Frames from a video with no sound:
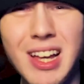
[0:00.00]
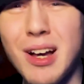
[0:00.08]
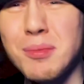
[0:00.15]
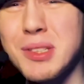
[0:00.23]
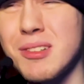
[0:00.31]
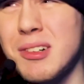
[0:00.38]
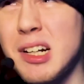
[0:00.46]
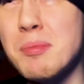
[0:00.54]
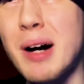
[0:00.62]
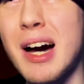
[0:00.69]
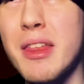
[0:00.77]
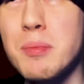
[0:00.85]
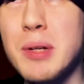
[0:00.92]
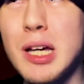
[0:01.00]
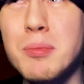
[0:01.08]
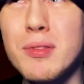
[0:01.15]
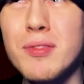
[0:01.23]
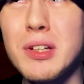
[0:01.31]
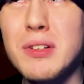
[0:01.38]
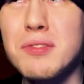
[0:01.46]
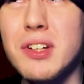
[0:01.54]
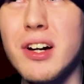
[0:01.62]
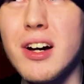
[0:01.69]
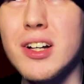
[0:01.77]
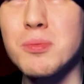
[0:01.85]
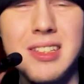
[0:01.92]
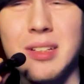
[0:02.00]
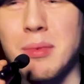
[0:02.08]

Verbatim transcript: Now, I'm still going to buy the pay-per-view, of course, because